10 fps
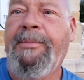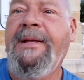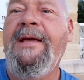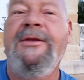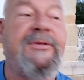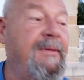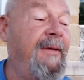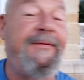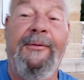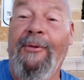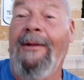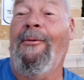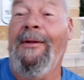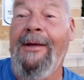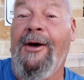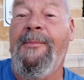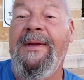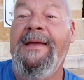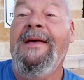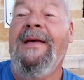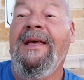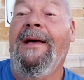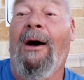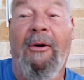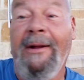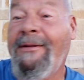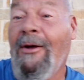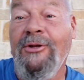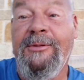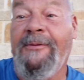please, if you really want to help me, I already told you